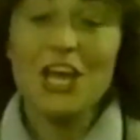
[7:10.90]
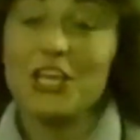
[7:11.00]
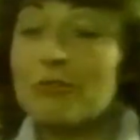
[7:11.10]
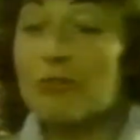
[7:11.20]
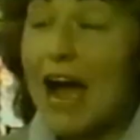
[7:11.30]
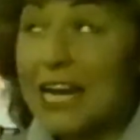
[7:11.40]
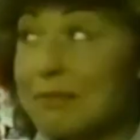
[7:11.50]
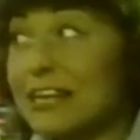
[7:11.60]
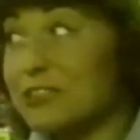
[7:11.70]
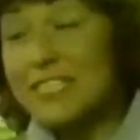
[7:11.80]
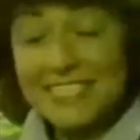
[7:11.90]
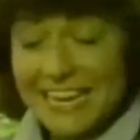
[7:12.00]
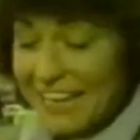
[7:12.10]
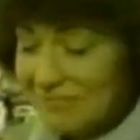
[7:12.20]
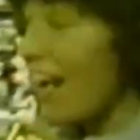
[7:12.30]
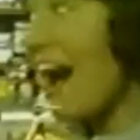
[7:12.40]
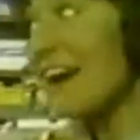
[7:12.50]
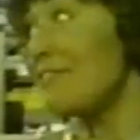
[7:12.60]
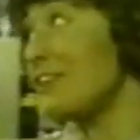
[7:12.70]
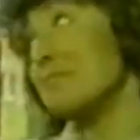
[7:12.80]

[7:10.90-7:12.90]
You were right about Dristan. I feel